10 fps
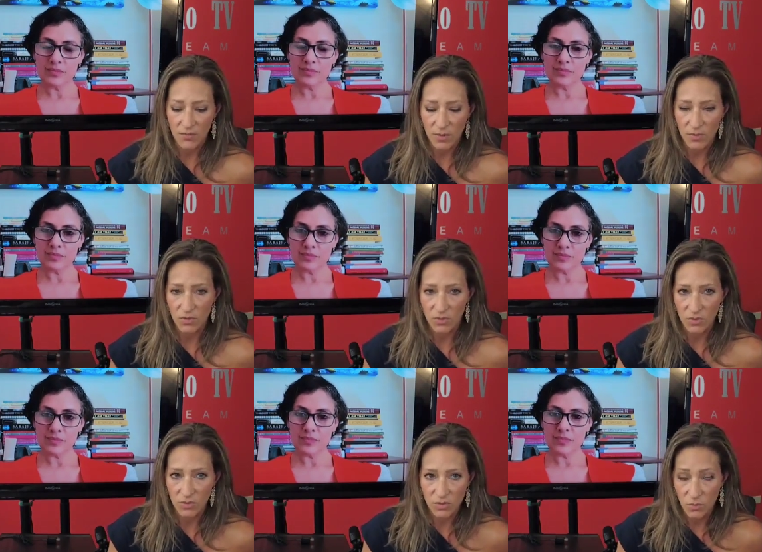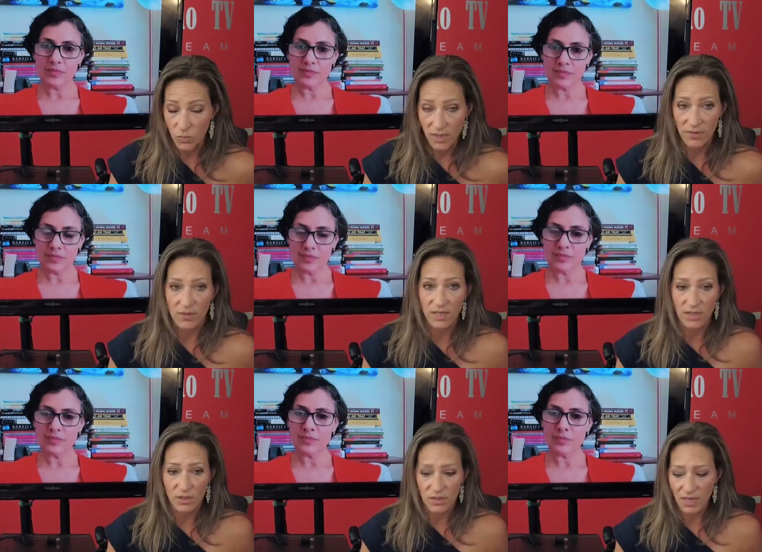Speaker 1: pharmaceuticals, whatever that
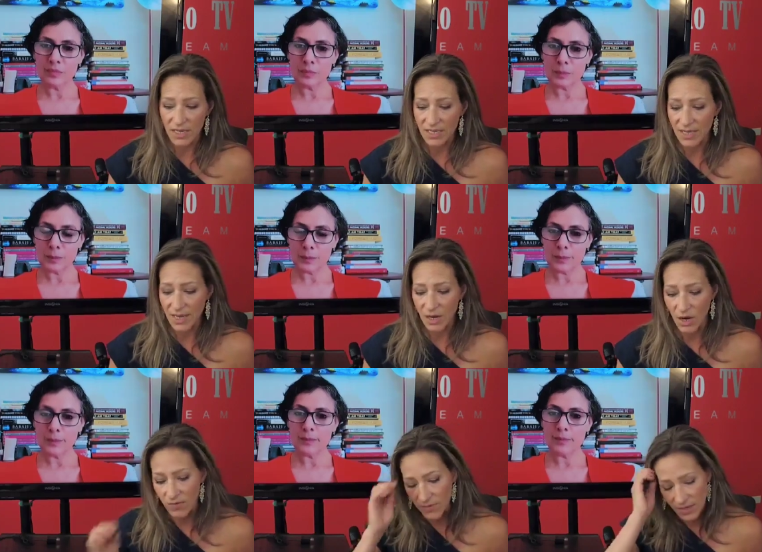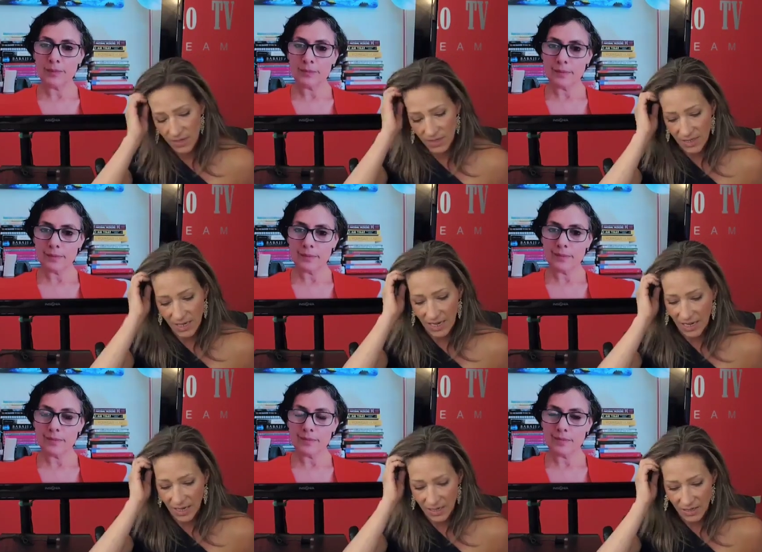looks like, and they often
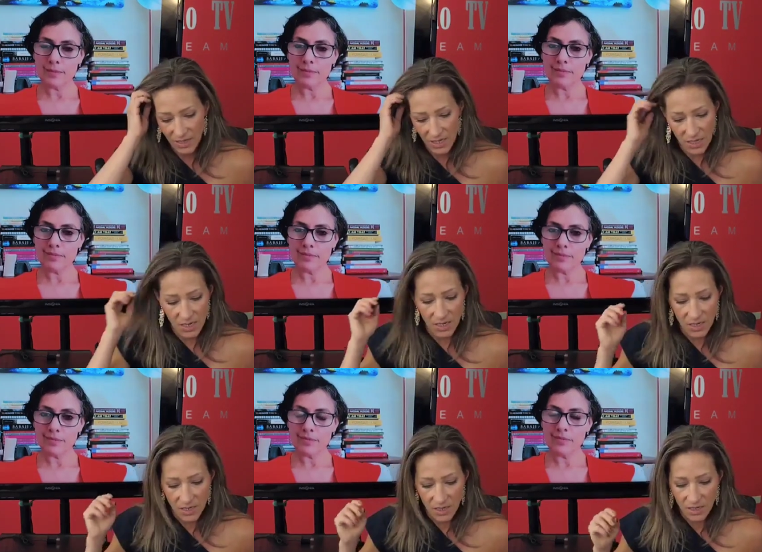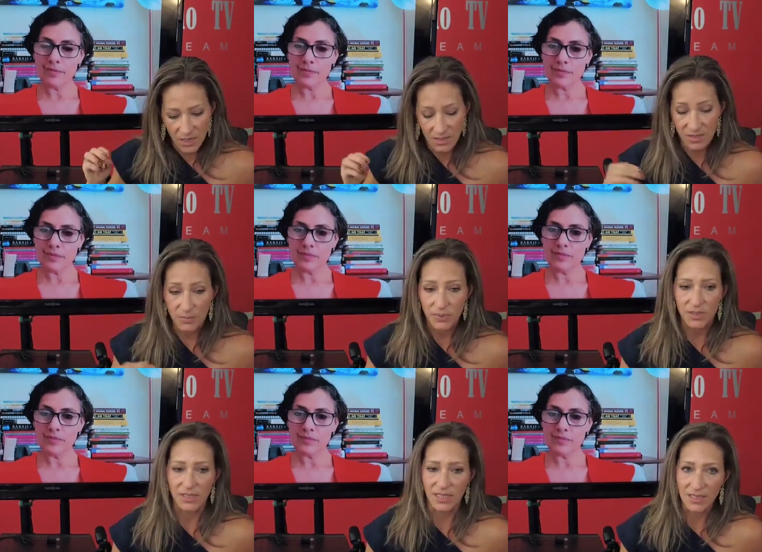can
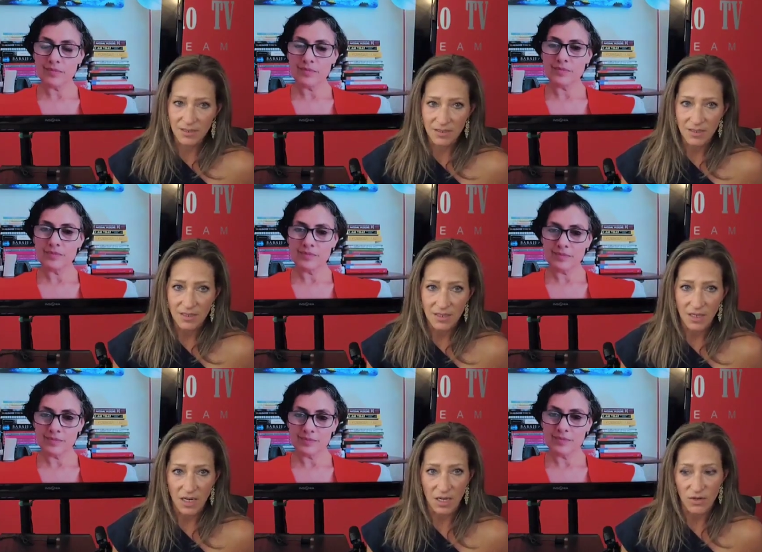deplete our